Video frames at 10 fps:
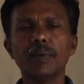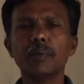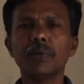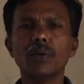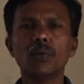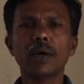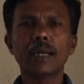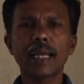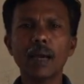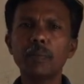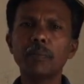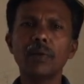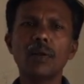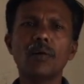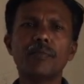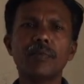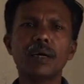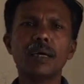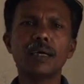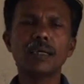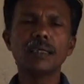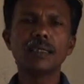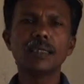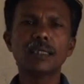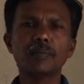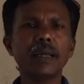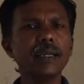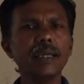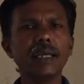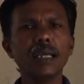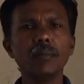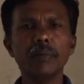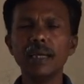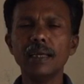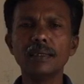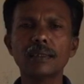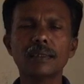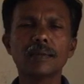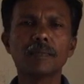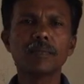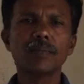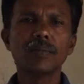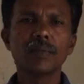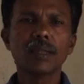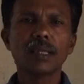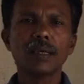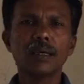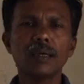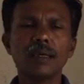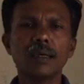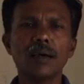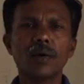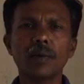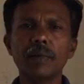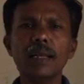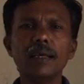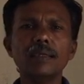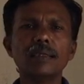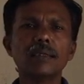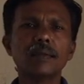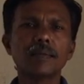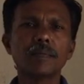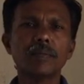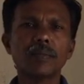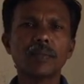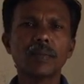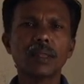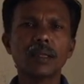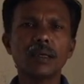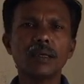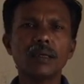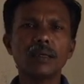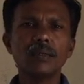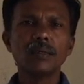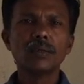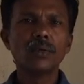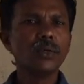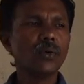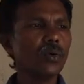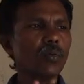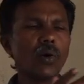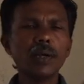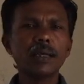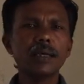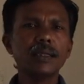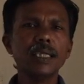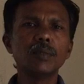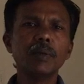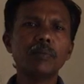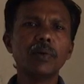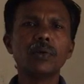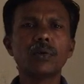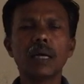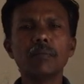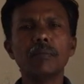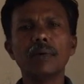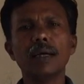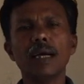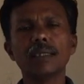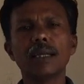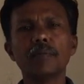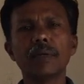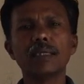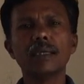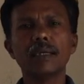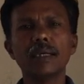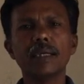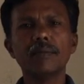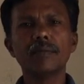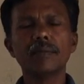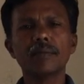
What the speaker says: people who are capable of spending in billions or millions? So you don't want these people to come as a representative?